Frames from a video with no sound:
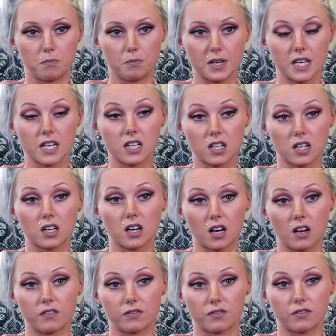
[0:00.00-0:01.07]
big
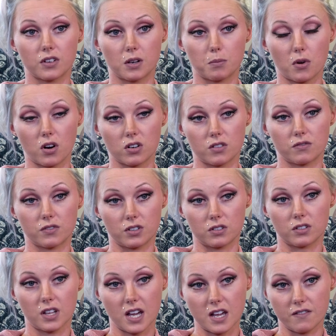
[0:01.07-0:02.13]
of a part of their
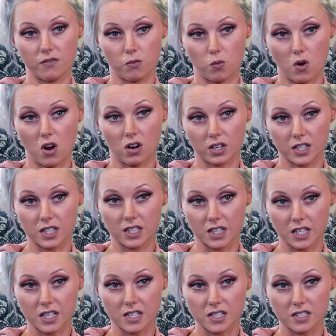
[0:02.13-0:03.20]
life
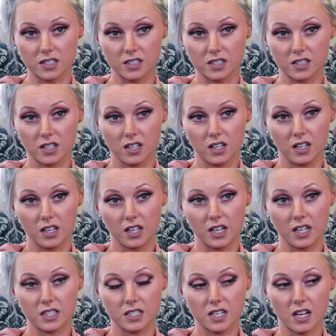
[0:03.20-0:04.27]
walking is
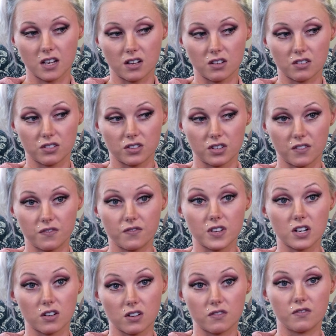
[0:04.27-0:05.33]
until the
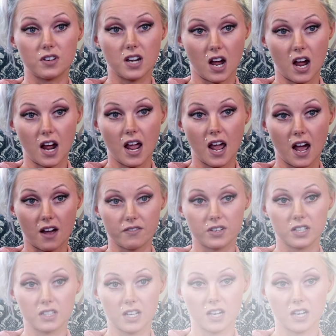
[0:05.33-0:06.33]
fear of not having